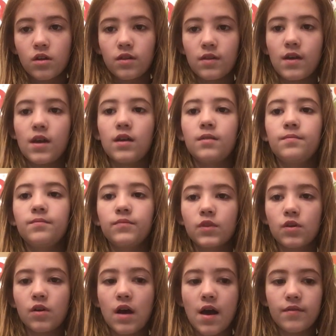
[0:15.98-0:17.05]
Then
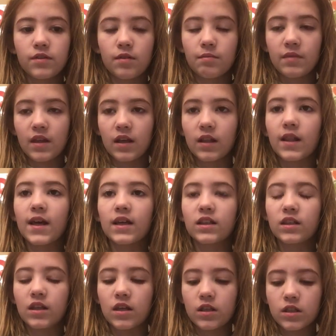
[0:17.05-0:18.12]
you'll have something
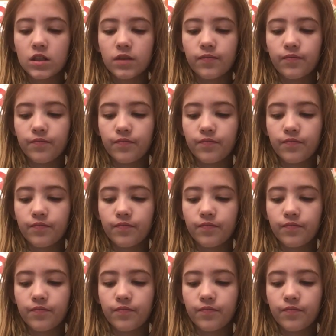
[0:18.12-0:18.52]
like this.